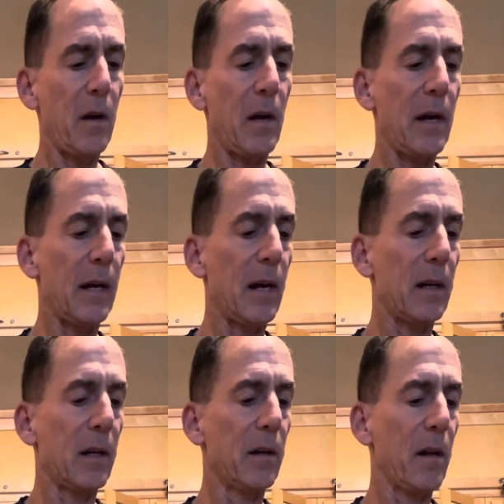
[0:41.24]
got
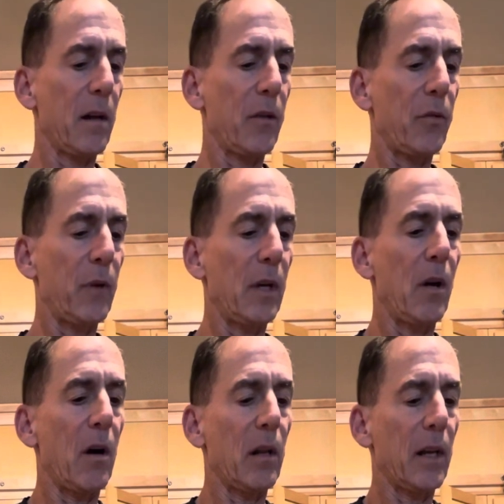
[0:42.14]
3
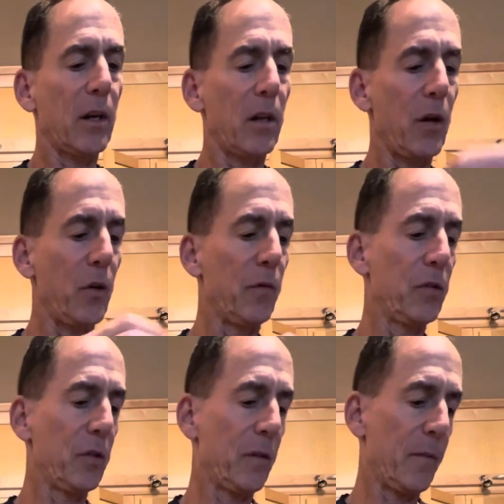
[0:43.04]
garlic cloves.